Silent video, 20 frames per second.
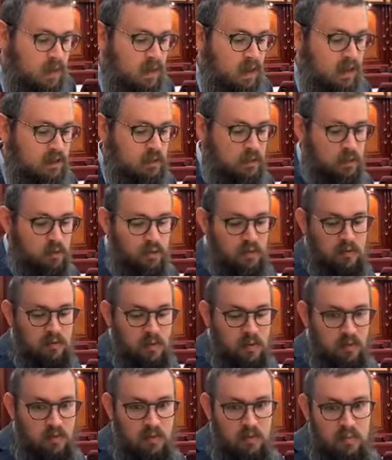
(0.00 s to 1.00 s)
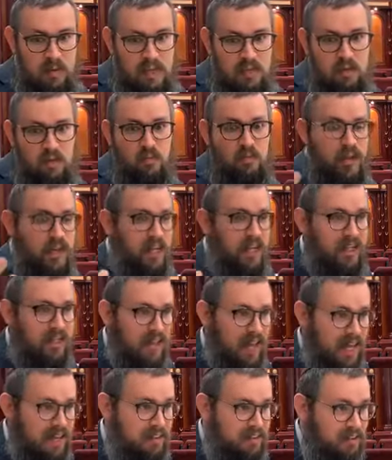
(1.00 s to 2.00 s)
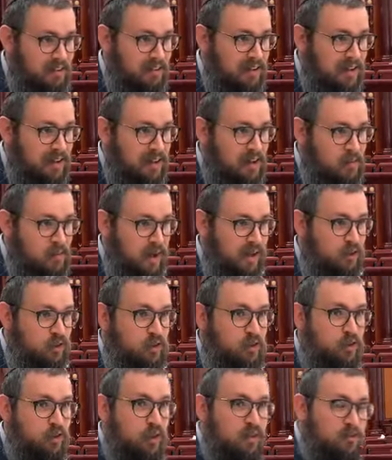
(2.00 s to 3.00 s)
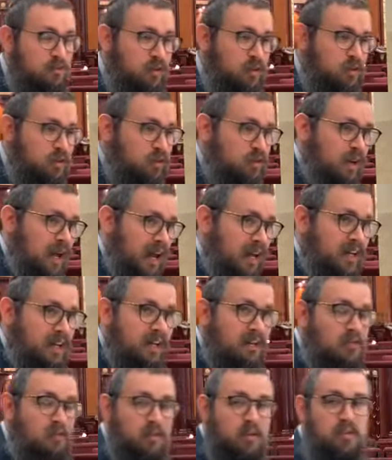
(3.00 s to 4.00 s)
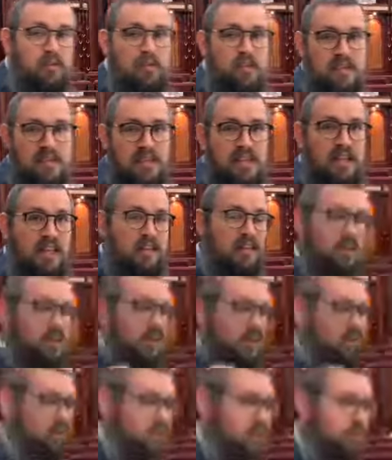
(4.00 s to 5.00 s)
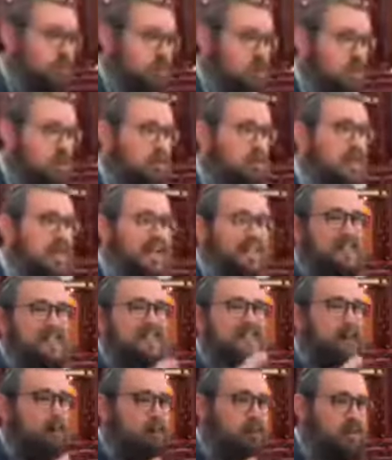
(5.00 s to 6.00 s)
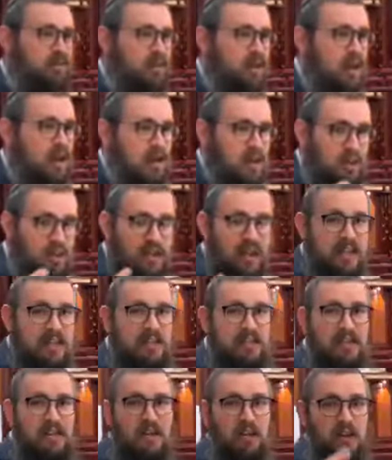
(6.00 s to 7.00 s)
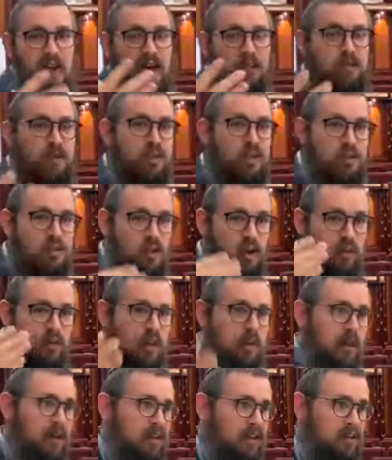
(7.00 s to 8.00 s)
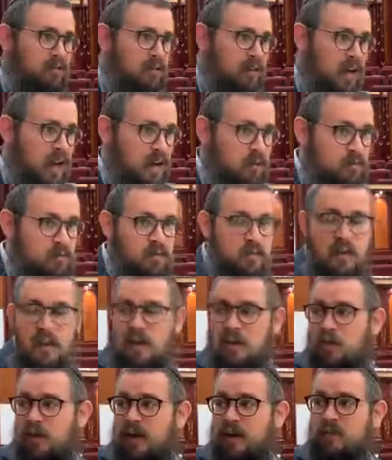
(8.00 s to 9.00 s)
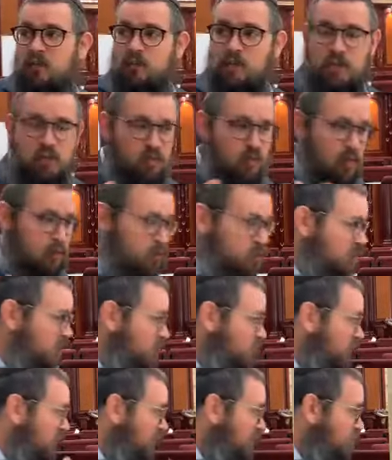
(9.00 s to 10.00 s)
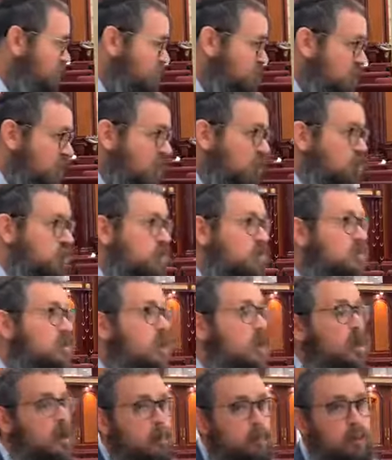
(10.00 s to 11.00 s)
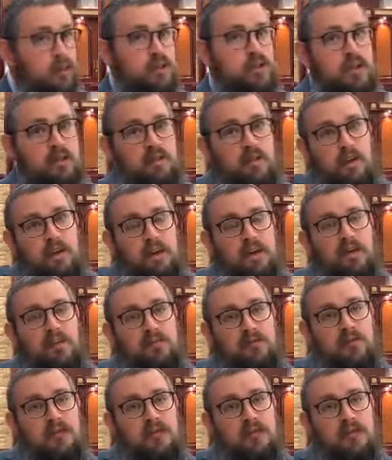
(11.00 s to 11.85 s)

So, it means you're bringing light, right? You're uniting, you see that in the Eilamis they're not separate things. The Eibishter is called by many different names, right, which represent many different functions. Person looking from